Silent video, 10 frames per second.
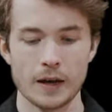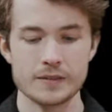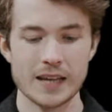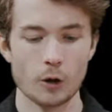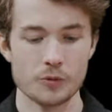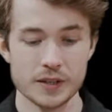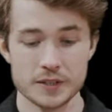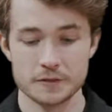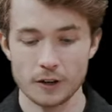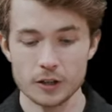And now
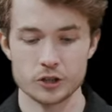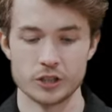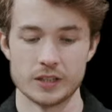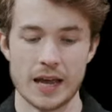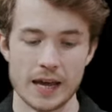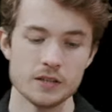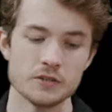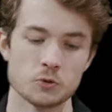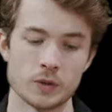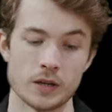this function
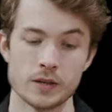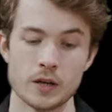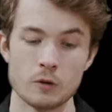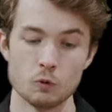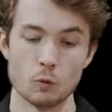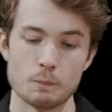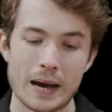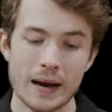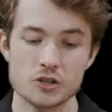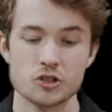ends with will
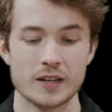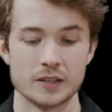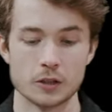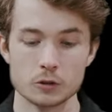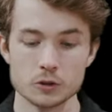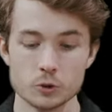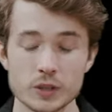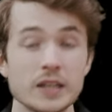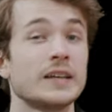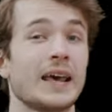match and include